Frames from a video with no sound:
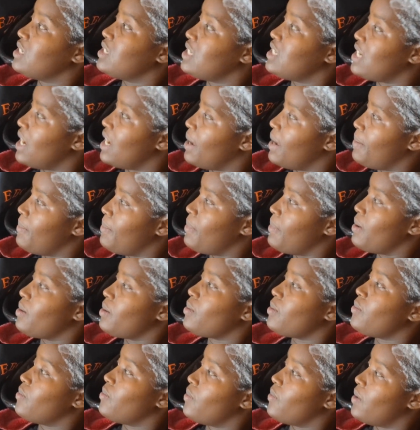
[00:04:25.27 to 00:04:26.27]
yeah, my day
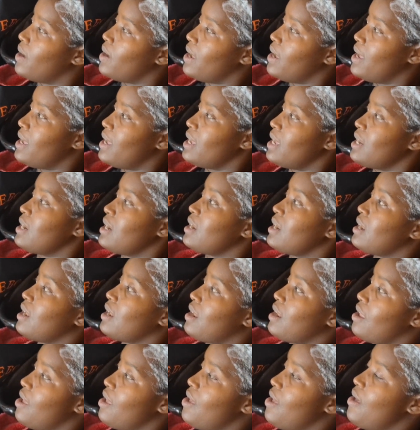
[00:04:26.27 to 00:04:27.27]
was going great. Hey, I
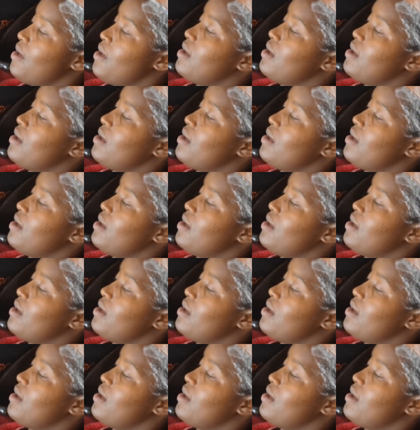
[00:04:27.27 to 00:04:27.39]
was,